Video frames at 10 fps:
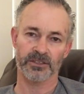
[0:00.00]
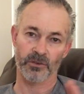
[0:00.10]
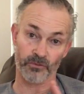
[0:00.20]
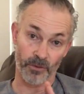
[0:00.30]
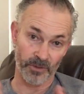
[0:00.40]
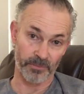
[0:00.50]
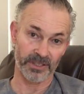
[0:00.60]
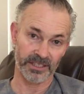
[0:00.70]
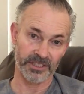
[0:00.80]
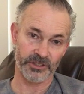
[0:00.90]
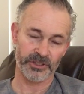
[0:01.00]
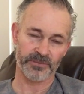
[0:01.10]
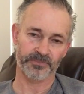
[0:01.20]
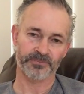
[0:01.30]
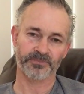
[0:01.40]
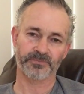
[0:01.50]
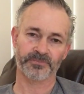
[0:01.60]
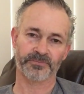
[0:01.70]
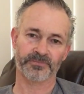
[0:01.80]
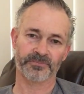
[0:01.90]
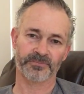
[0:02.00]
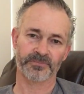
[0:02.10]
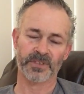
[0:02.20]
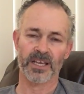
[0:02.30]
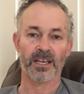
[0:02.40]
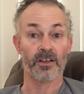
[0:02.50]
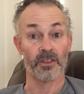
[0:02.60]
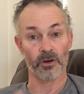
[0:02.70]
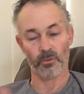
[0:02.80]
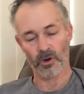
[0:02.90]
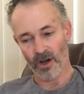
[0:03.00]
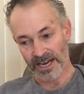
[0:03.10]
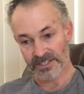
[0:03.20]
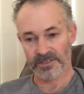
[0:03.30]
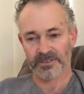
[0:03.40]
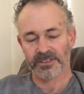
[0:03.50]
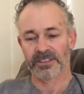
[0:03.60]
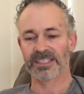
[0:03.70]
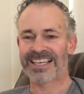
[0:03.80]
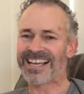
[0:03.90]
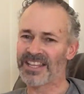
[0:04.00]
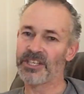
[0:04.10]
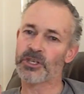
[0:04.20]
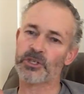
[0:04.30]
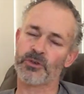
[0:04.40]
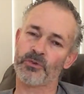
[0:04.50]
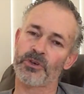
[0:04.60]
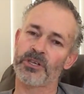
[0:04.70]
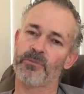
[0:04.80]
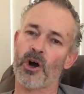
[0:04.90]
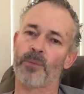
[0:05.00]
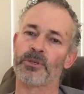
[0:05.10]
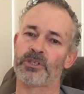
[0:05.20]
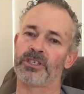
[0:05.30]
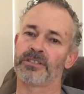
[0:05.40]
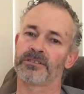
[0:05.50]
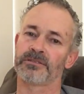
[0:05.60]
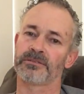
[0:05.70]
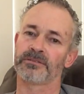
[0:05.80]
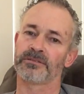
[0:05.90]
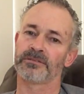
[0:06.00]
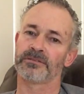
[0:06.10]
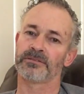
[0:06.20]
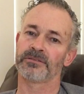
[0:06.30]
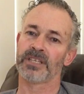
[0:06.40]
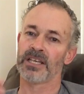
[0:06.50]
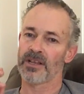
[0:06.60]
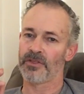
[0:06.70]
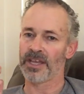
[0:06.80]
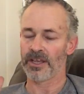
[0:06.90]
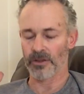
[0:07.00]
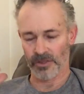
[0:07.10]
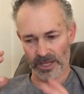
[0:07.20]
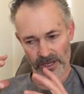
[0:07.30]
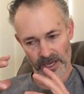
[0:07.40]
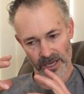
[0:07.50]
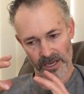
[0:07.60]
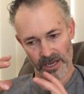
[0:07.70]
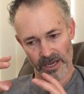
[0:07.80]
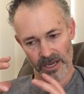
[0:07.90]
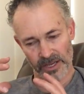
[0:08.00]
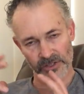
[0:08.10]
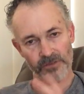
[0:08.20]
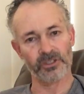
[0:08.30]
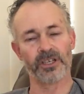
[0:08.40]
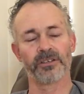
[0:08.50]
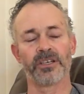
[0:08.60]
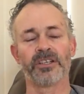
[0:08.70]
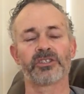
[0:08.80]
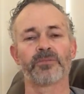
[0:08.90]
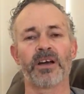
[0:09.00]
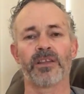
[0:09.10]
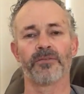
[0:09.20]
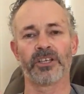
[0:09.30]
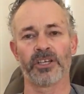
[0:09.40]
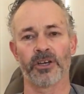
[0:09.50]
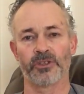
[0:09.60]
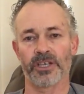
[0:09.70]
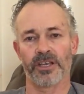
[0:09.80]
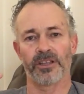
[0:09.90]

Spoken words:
from the police. And the right are the extreme opposite. They're as I've said in some other videos,